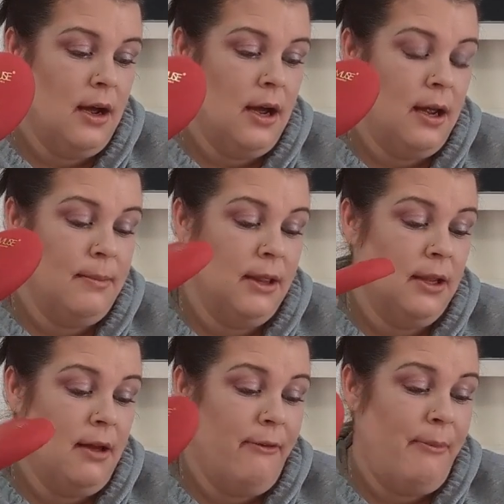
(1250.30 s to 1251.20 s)
I'm in
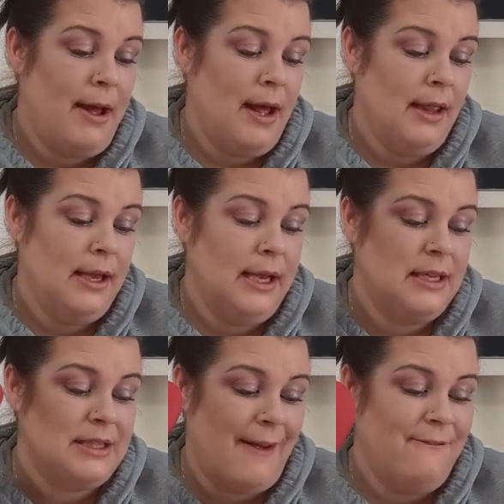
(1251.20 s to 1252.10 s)
Love palette
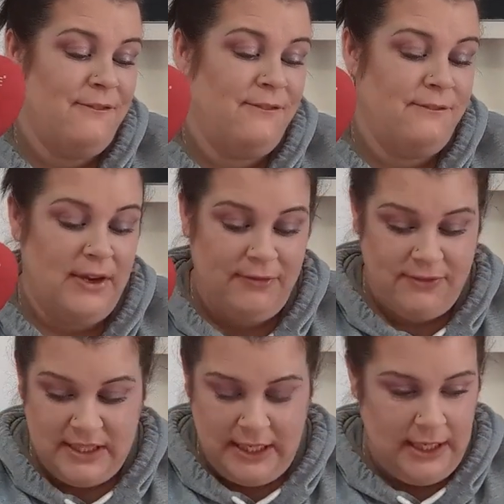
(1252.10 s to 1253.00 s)
is
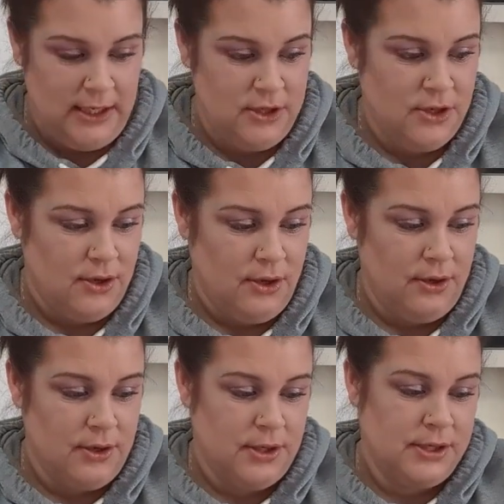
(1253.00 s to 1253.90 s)

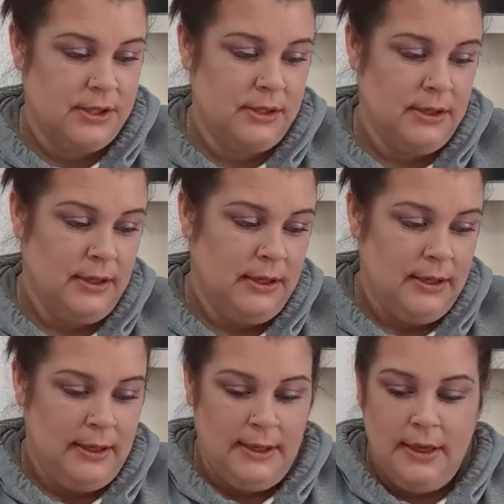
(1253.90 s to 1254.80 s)
$15.
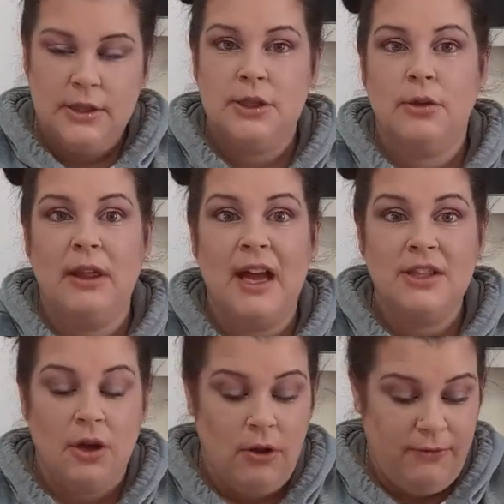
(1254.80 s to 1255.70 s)
So
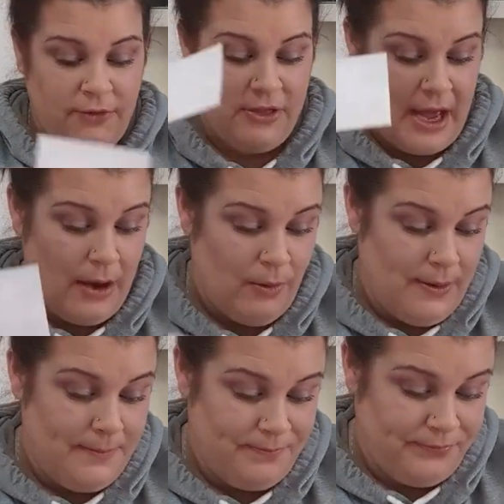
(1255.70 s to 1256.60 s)
that's all for that one.
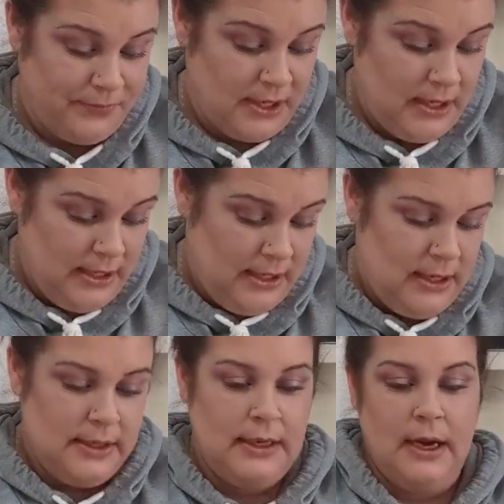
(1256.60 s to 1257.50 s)

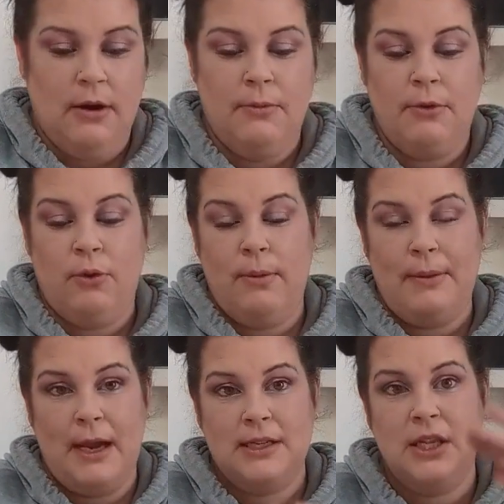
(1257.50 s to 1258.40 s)
Now, going
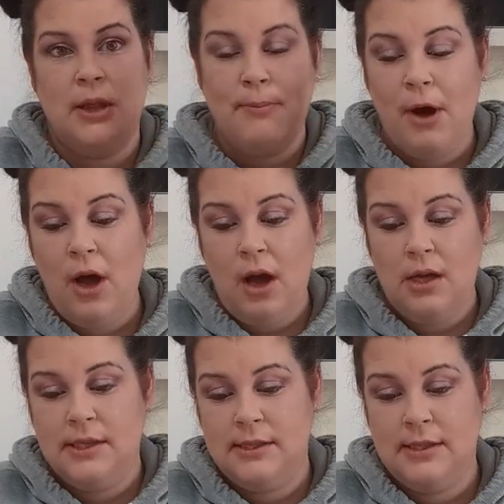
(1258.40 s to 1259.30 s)
back to the
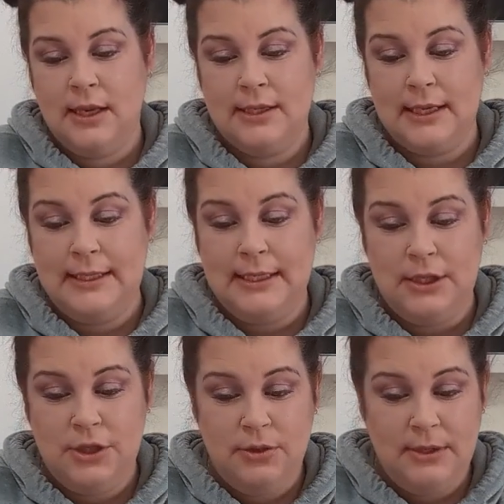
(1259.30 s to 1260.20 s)
box, because I
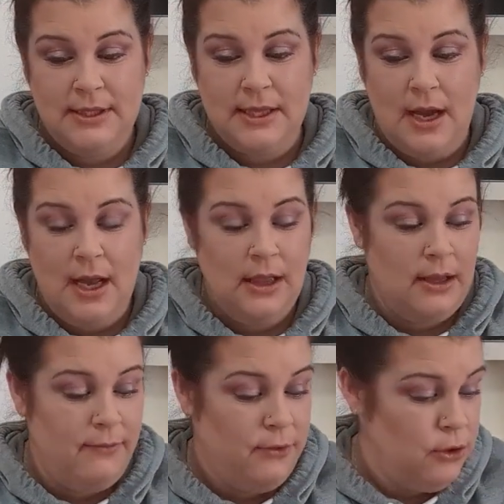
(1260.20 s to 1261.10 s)
didn't do this, the I
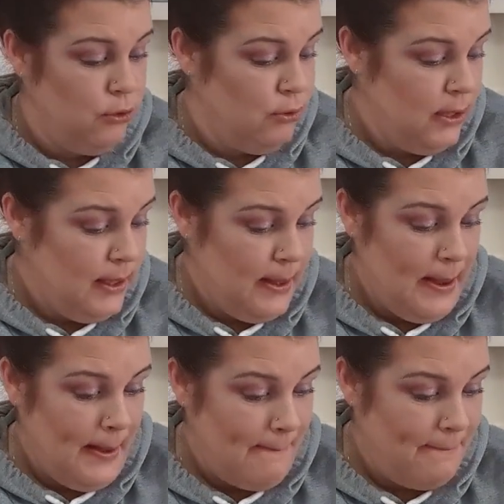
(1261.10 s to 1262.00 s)
Love You
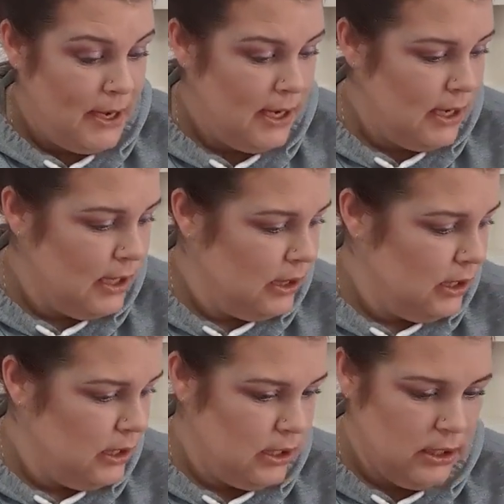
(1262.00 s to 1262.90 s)

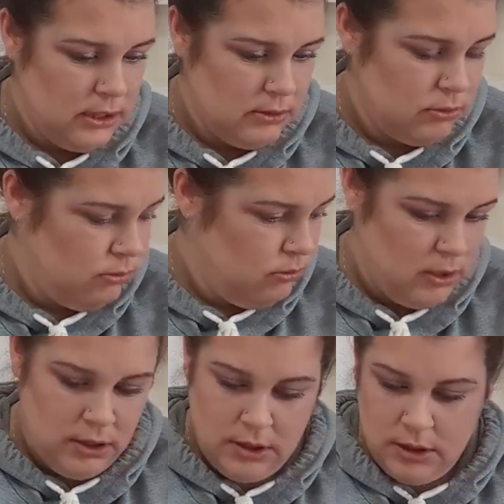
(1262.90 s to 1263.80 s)
palette.
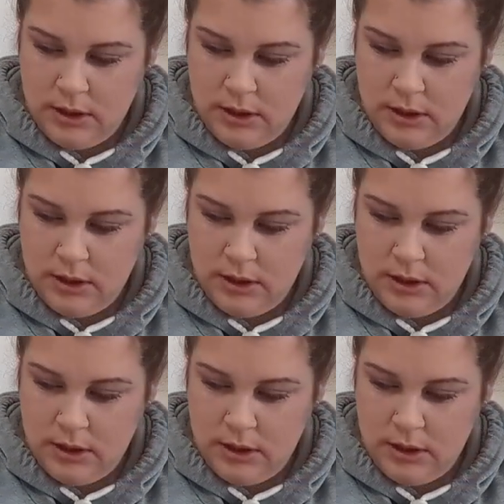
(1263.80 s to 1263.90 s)
Where did